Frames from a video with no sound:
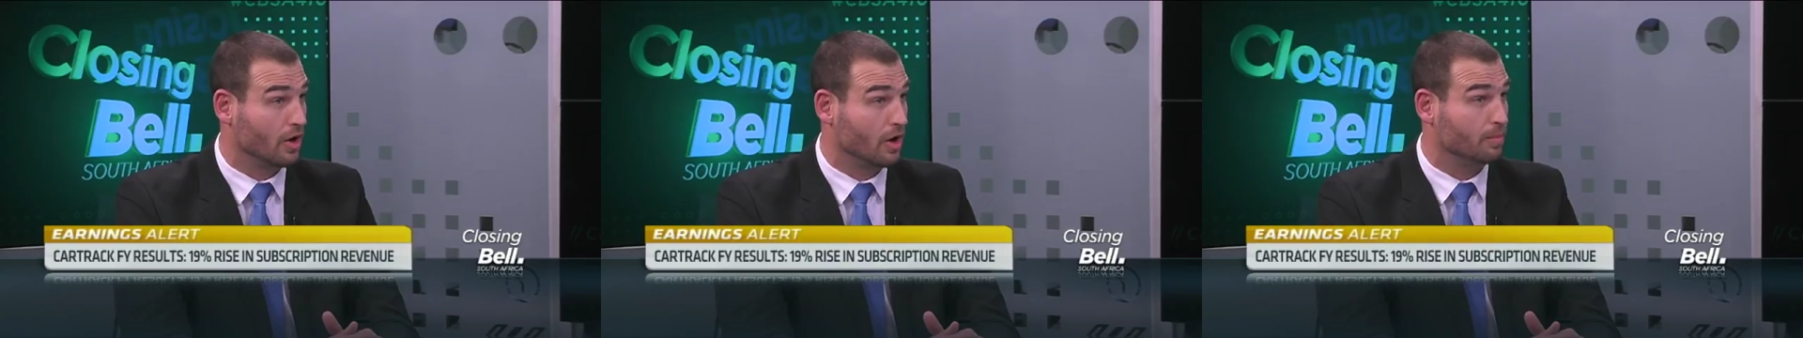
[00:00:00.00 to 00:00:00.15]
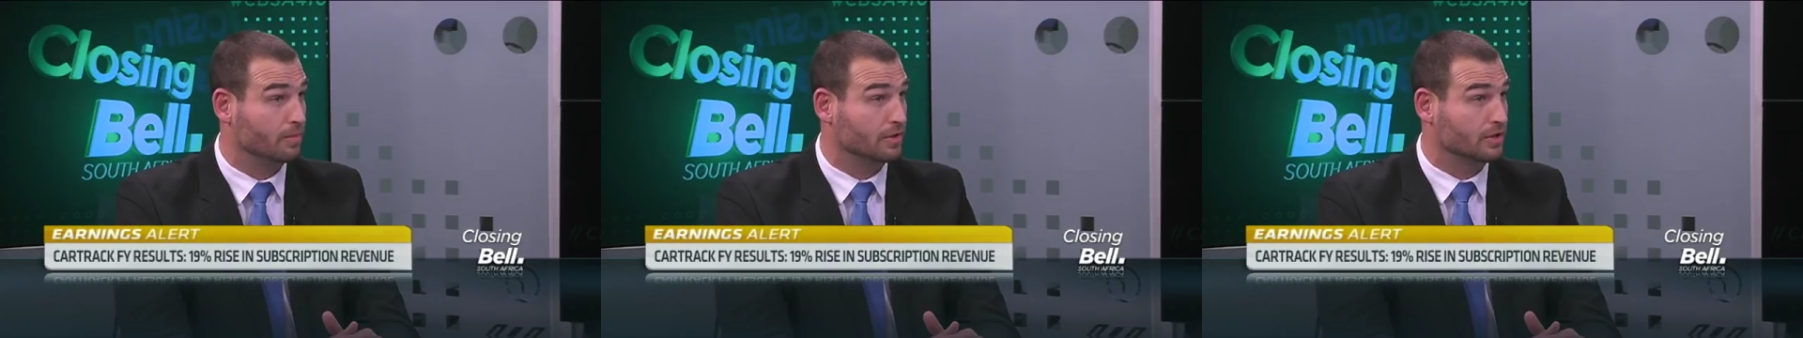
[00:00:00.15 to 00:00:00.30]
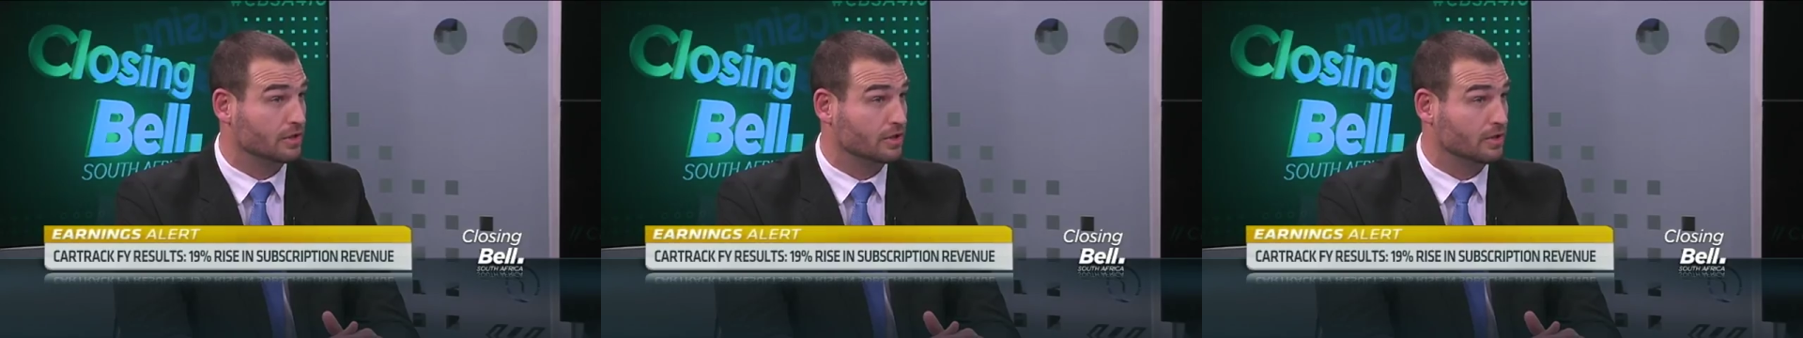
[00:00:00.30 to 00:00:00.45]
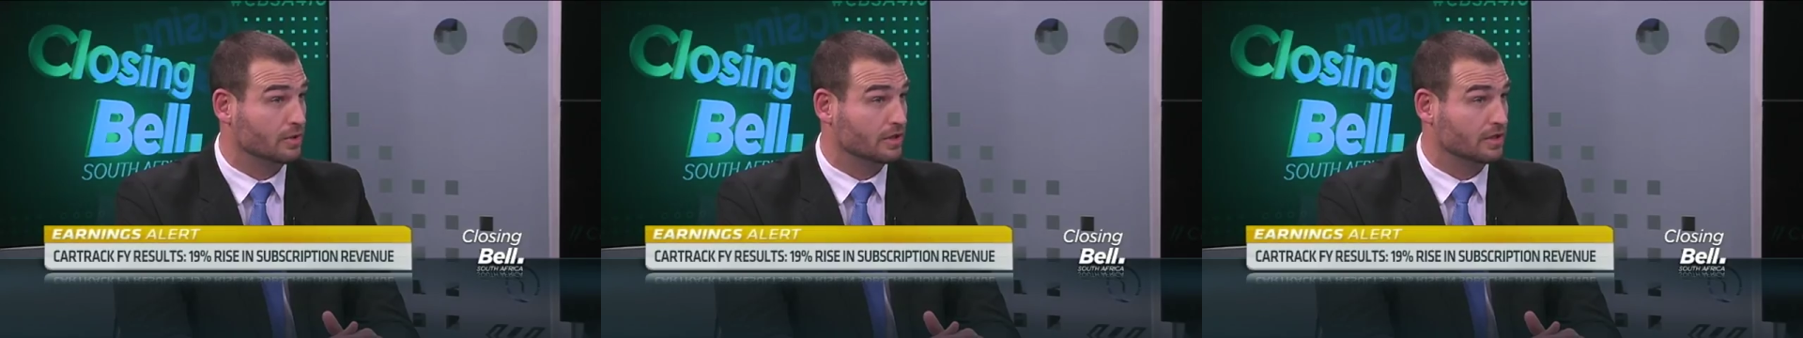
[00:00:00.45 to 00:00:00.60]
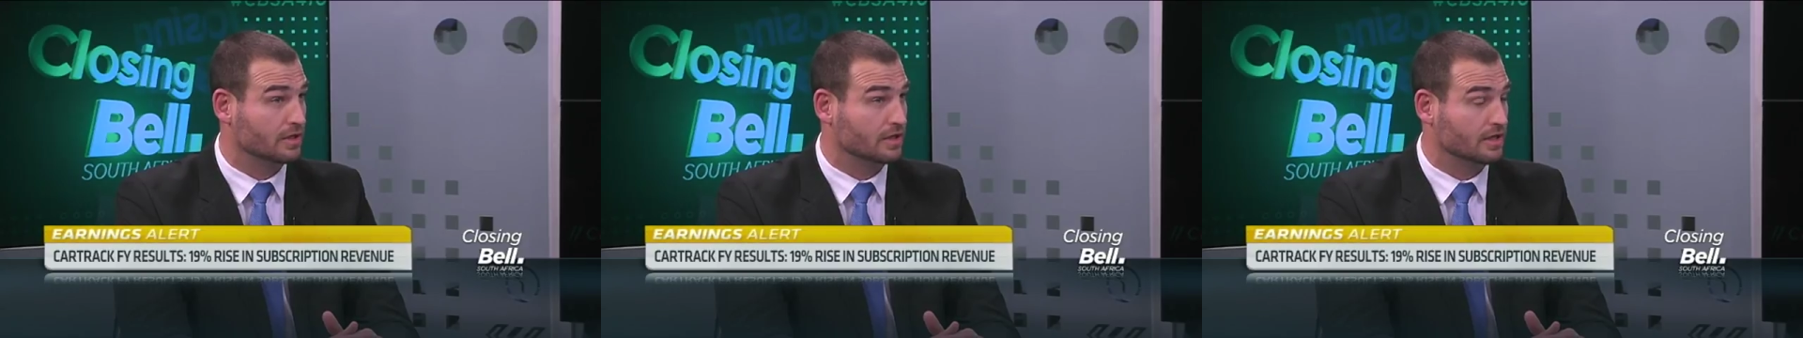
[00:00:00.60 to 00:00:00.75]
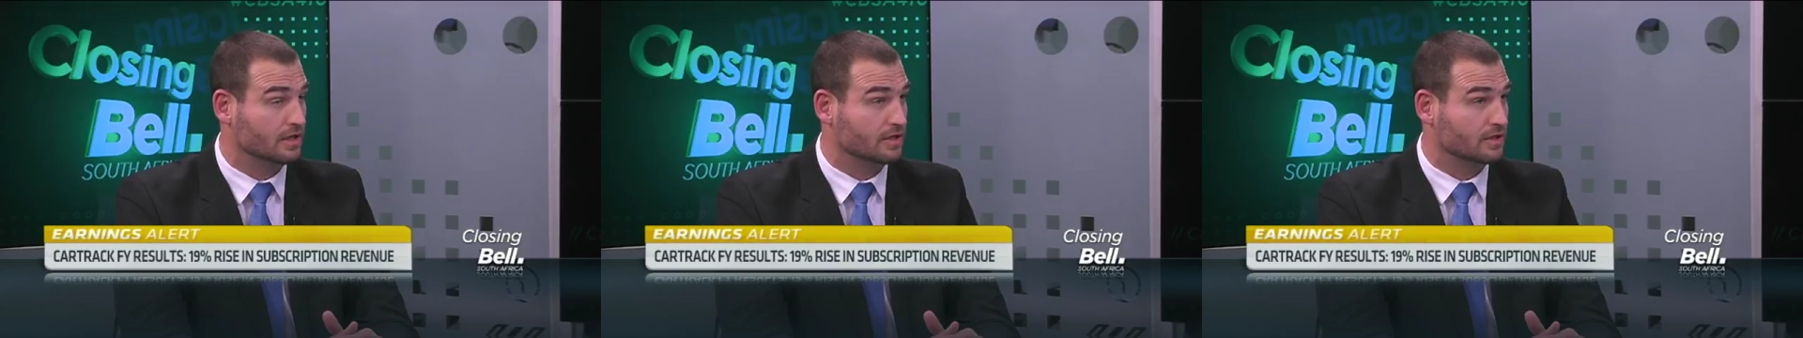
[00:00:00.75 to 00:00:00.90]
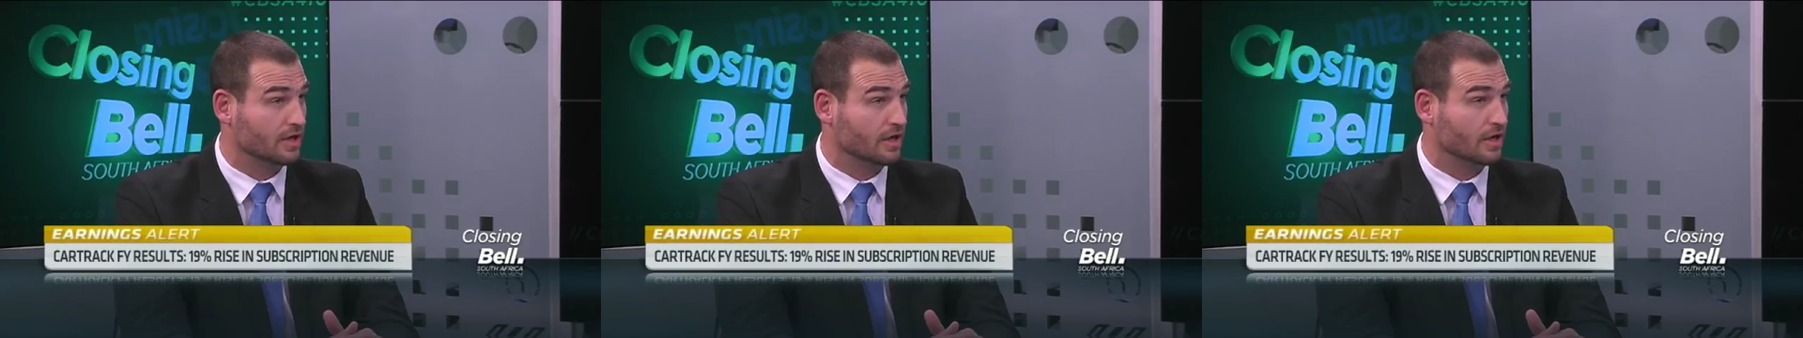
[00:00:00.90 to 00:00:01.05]

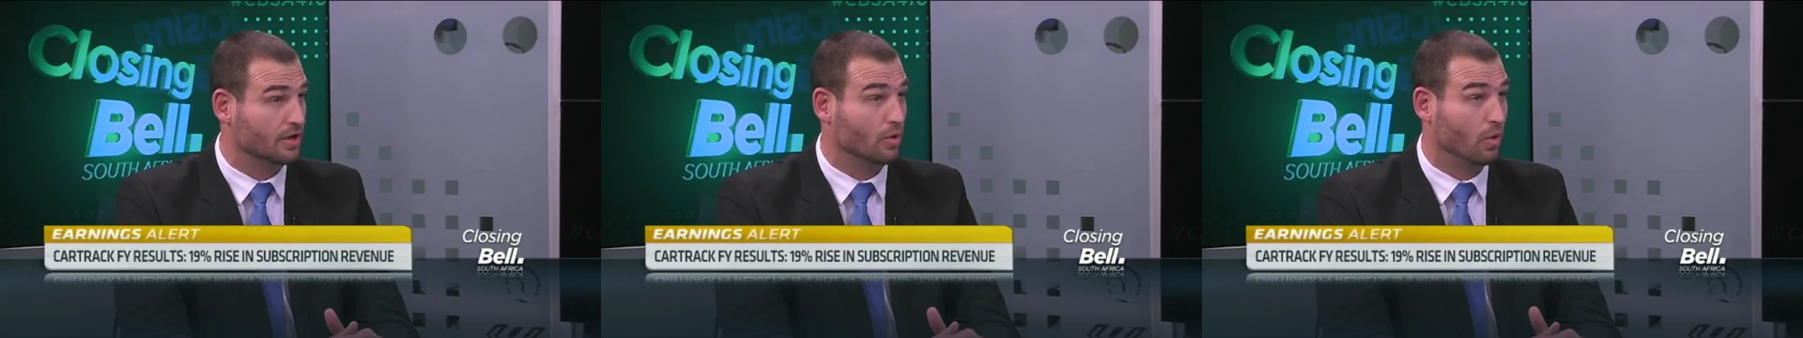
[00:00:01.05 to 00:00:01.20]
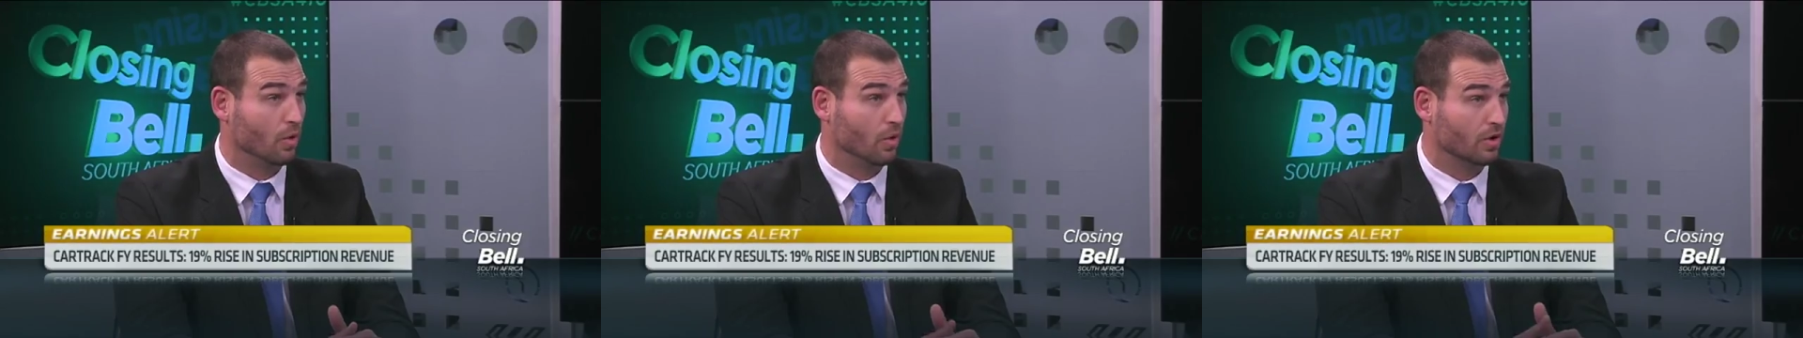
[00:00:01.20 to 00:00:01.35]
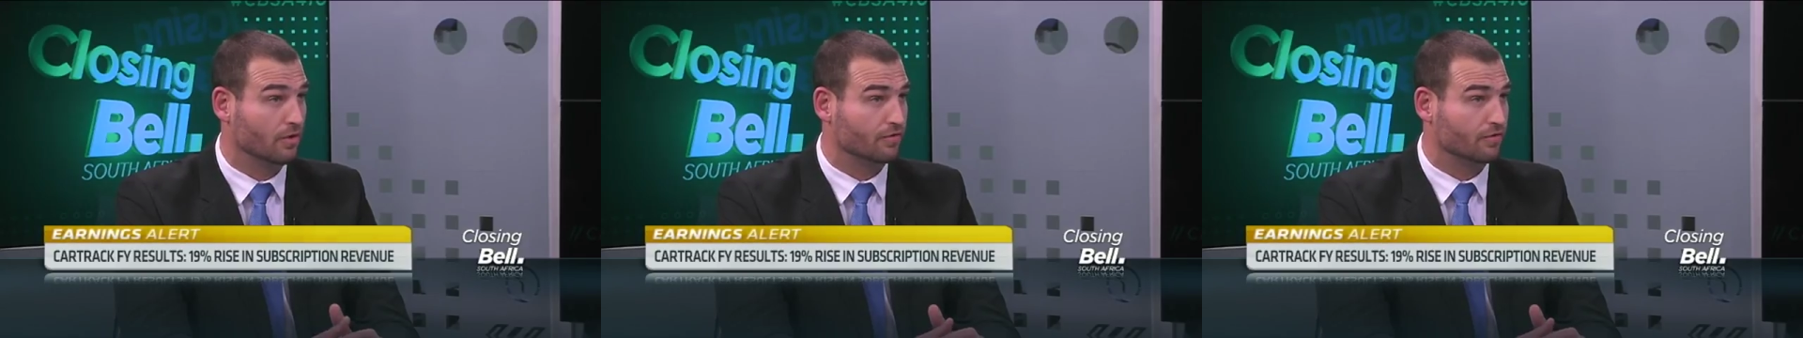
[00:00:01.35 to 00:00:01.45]
opportunities in all